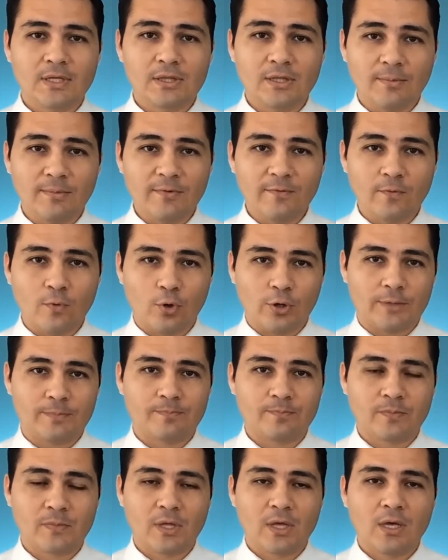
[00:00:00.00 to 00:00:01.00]
Number 4,
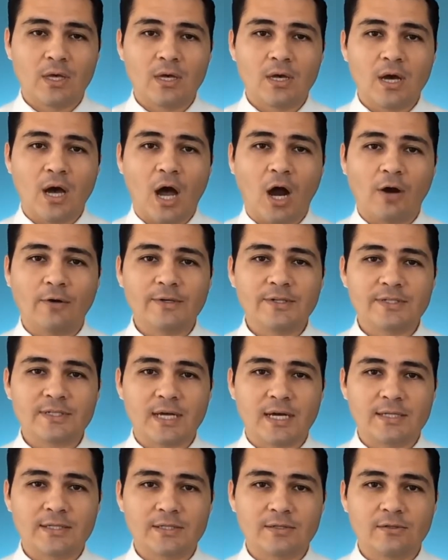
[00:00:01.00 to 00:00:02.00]

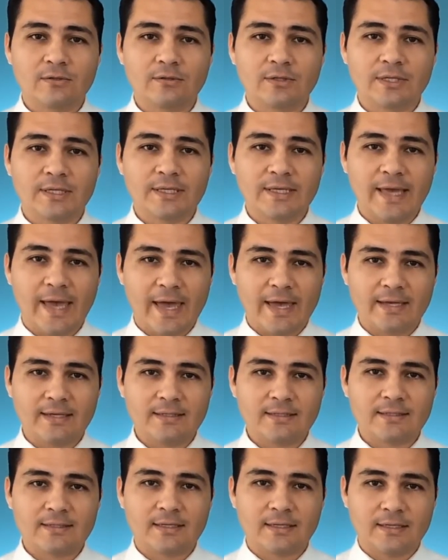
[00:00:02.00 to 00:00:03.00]
horizontal
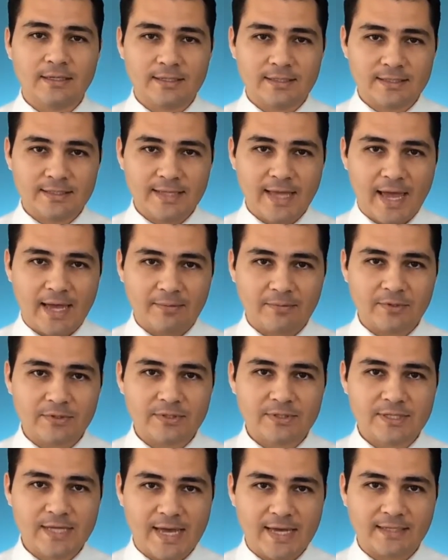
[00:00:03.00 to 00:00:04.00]
gaze
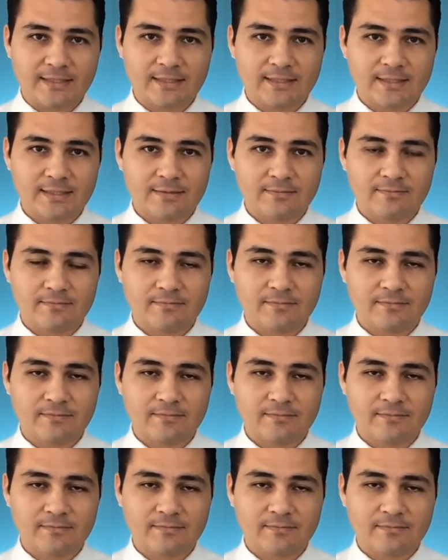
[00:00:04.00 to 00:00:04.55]
nystagmus test.